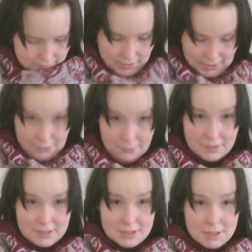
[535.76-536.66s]
here
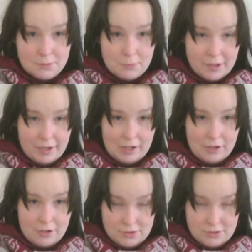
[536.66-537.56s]
is where I
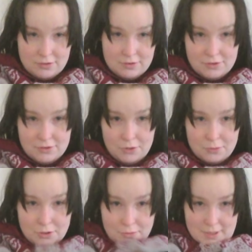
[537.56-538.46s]
last
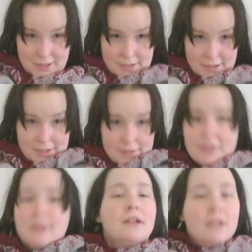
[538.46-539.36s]
showed you, and I
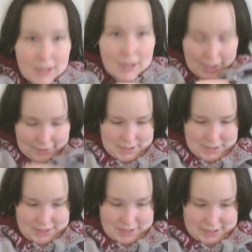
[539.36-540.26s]
have
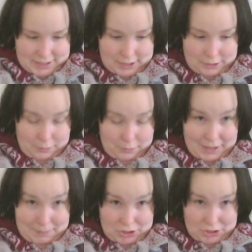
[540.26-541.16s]
been knitting
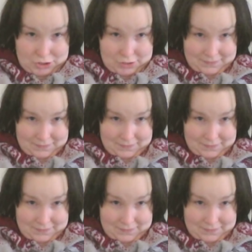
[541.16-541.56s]
quite much.